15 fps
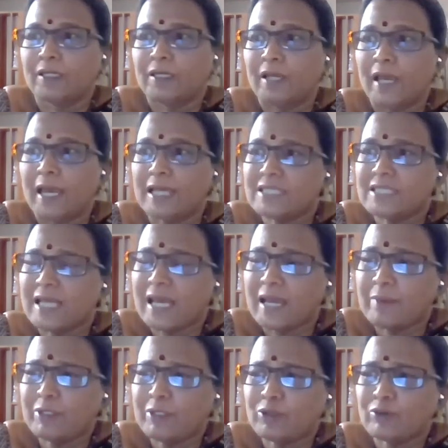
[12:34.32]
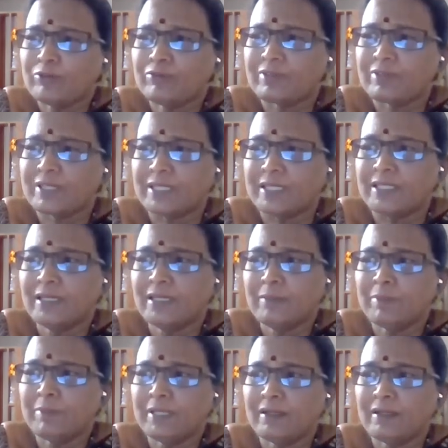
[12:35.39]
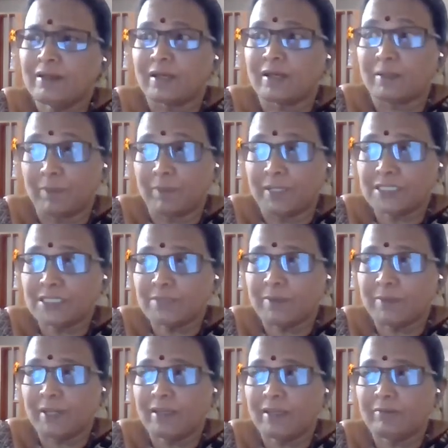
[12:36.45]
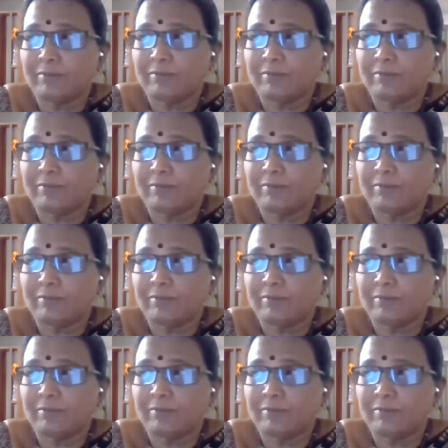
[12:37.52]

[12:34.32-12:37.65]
Has the habit of reading been replaced by